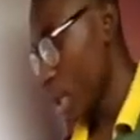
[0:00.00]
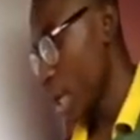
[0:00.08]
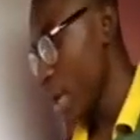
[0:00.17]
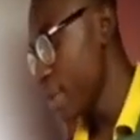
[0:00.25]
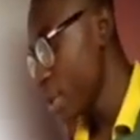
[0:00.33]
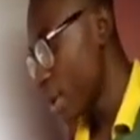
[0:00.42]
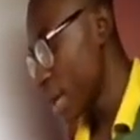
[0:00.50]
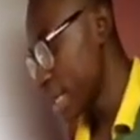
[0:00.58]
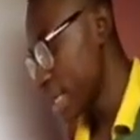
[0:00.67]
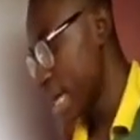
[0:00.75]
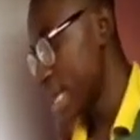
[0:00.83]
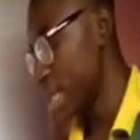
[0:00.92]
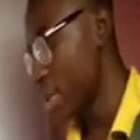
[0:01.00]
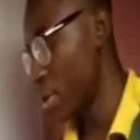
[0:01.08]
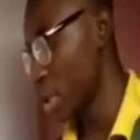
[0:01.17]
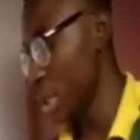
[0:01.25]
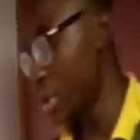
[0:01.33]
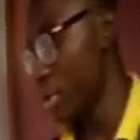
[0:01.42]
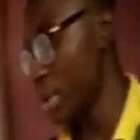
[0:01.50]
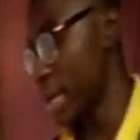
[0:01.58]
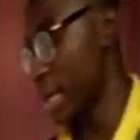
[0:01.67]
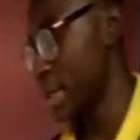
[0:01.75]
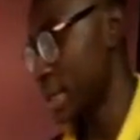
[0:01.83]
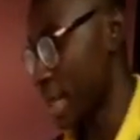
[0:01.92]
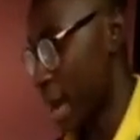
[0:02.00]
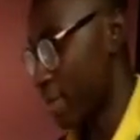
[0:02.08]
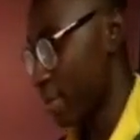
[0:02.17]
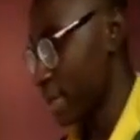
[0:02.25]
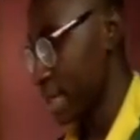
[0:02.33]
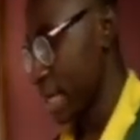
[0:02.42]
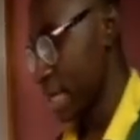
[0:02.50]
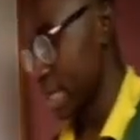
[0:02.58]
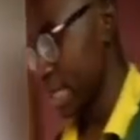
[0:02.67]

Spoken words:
If the youngest child is not included, the average age